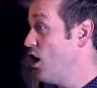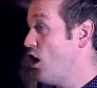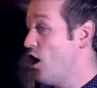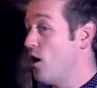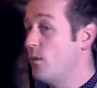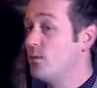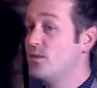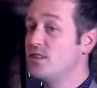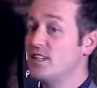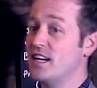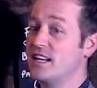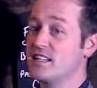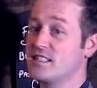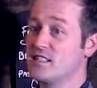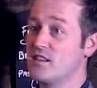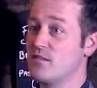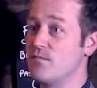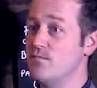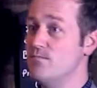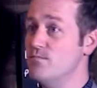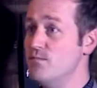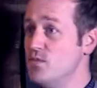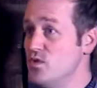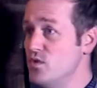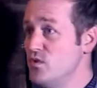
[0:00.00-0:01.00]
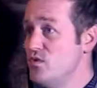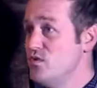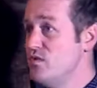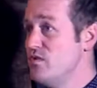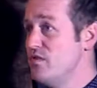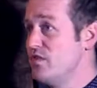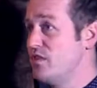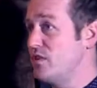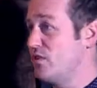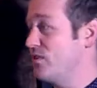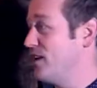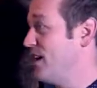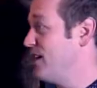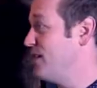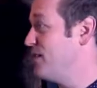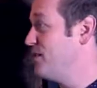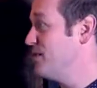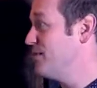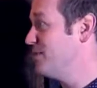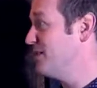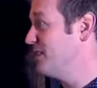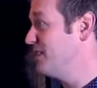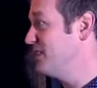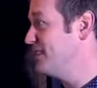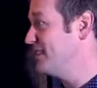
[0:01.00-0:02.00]
Objects have moved around
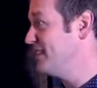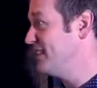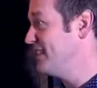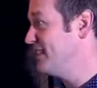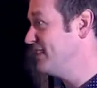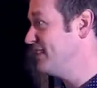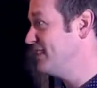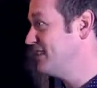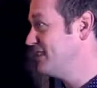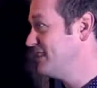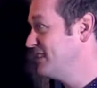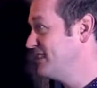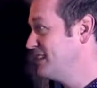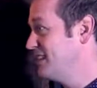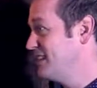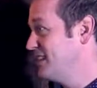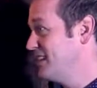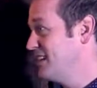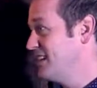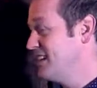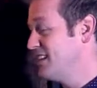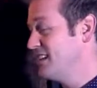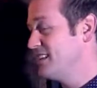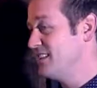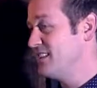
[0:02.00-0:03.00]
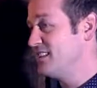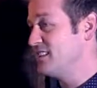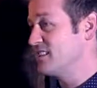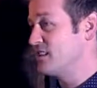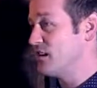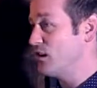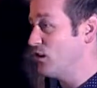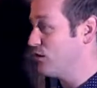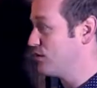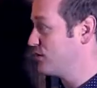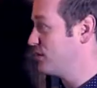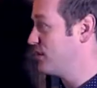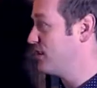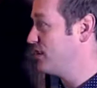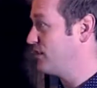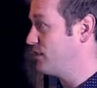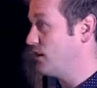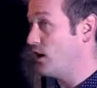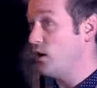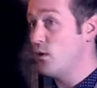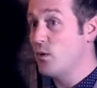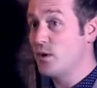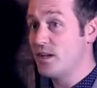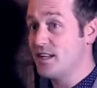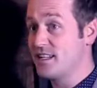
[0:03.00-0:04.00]
the building. There's lots of
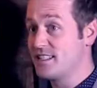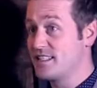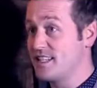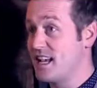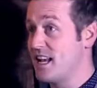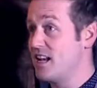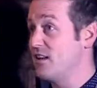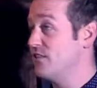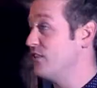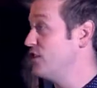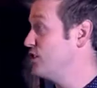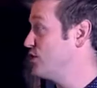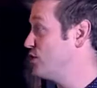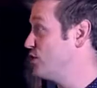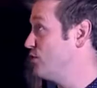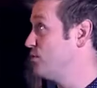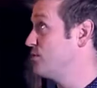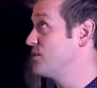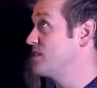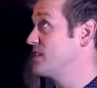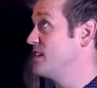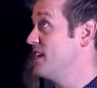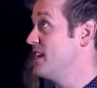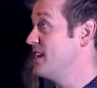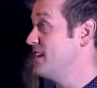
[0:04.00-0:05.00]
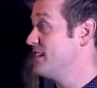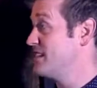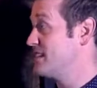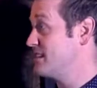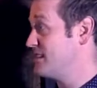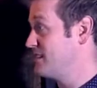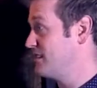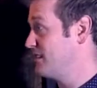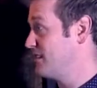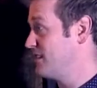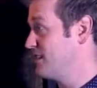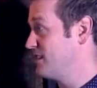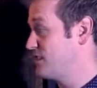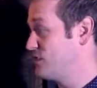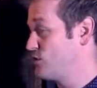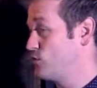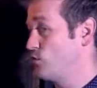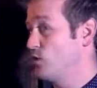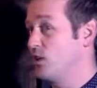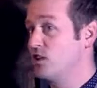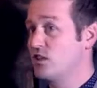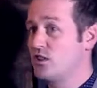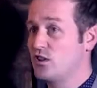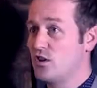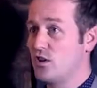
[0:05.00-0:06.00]
different, and a television upstairs has
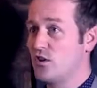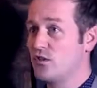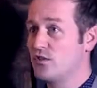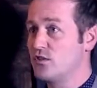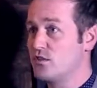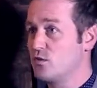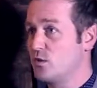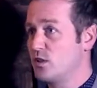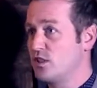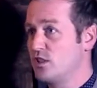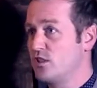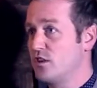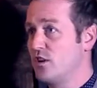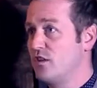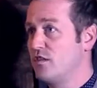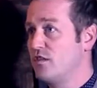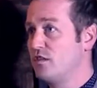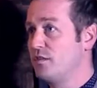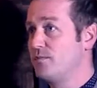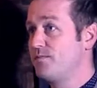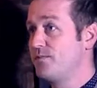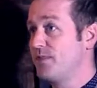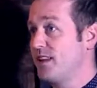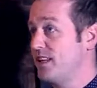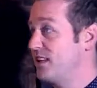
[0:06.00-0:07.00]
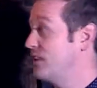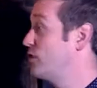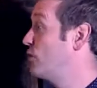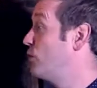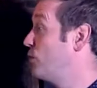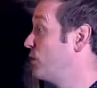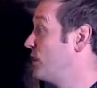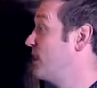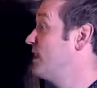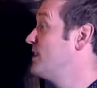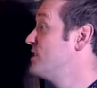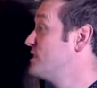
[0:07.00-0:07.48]
switched on and switched off, and they couldn't get